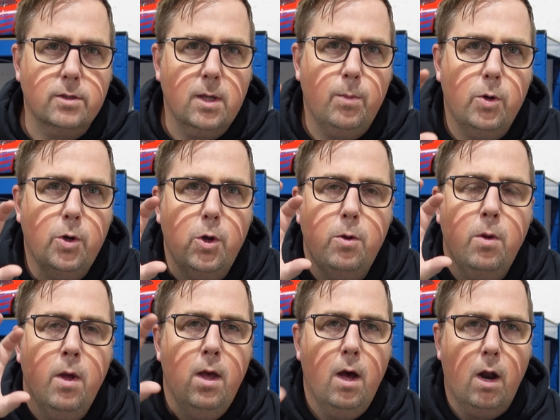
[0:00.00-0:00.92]
Someone who
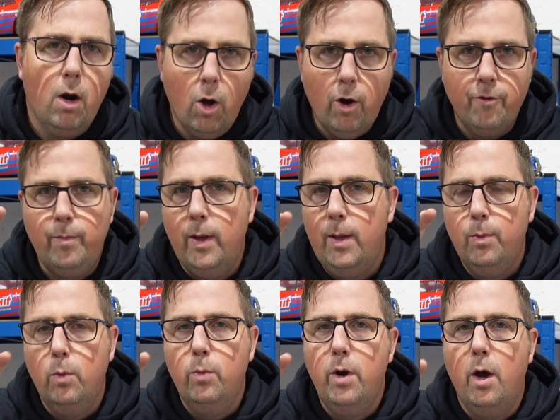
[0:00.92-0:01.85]
a lot of
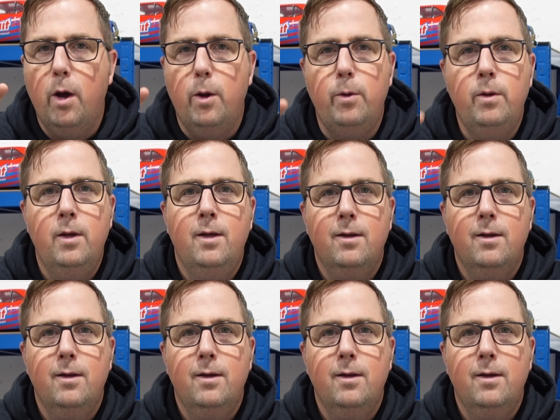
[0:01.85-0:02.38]
people know,